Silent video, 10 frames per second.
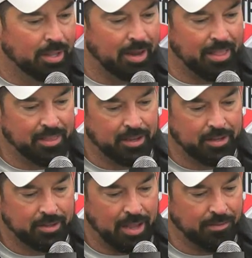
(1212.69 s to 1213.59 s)
And I
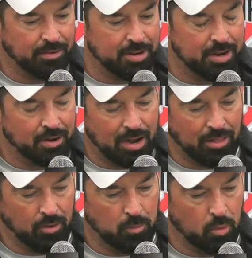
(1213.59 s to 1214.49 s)
think every year I
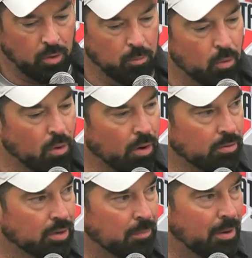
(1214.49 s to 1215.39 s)
learn more and
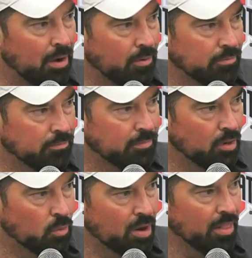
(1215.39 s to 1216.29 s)
more about, you
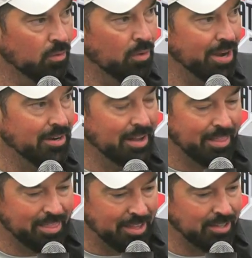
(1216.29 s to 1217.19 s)
know, what are the right
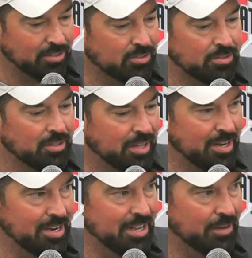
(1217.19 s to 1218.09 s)
things that
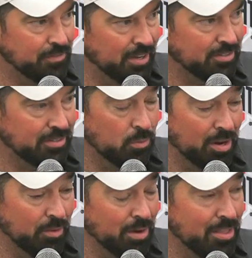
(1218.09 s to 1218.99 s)
need to get fixed and
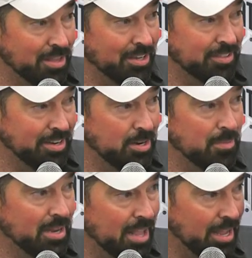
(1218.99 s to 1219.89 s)
what are the right things that need to
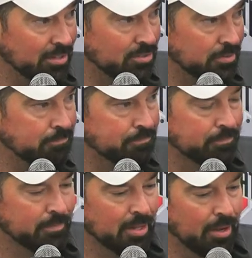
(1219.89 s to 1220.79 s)
be enhanced.
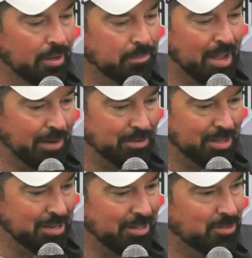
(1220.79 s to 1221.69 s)
Not
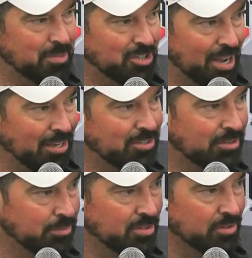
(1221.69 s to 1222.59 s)
everything needs to be
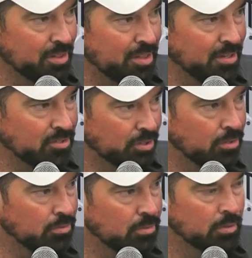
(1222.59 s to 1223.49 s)
changed, but certain things do.